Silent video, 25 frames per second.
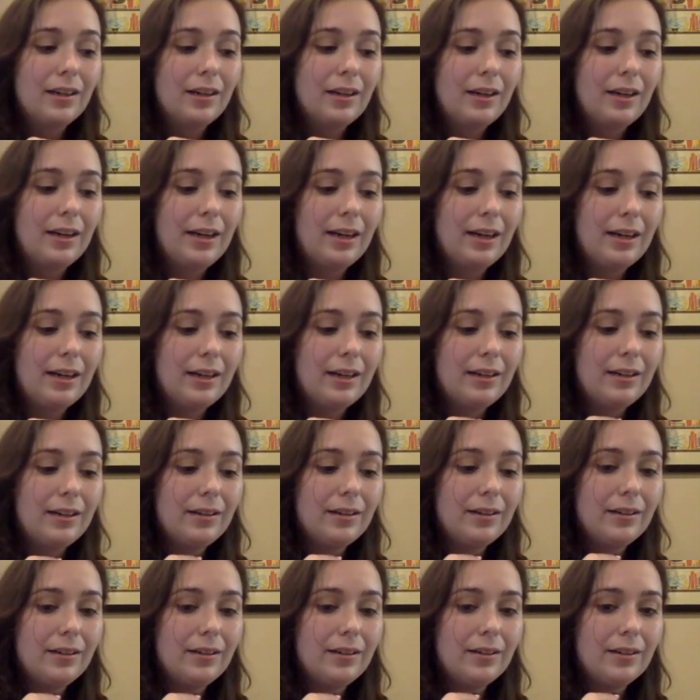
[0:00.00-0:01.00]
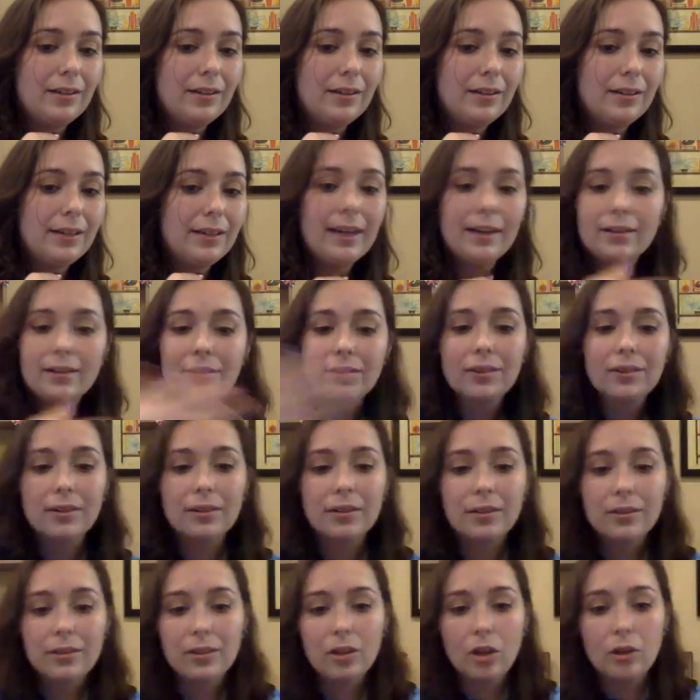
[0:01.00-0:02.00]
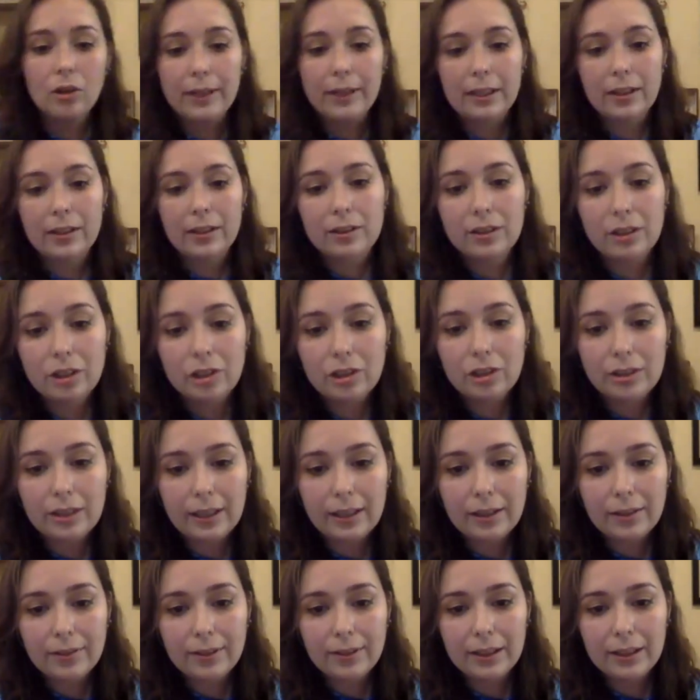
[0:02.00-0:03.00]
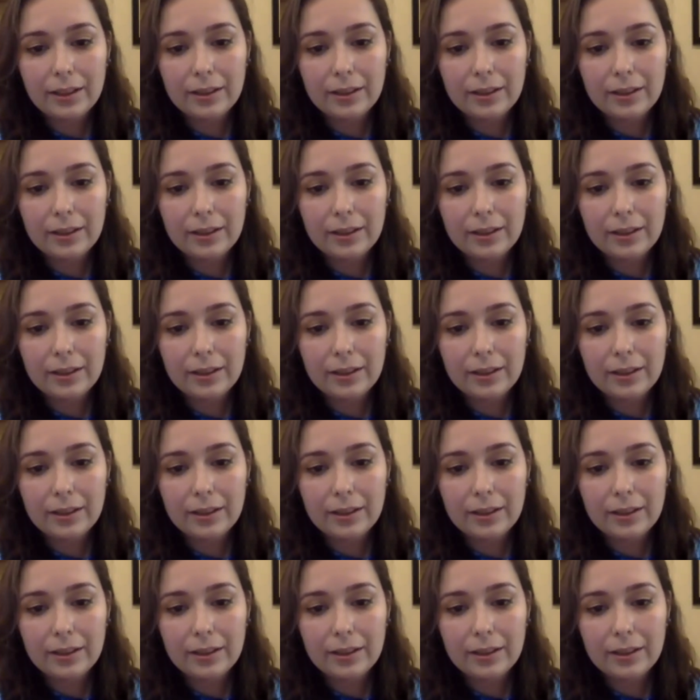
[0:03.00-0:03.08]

yeah. Oh wait, could you clarify?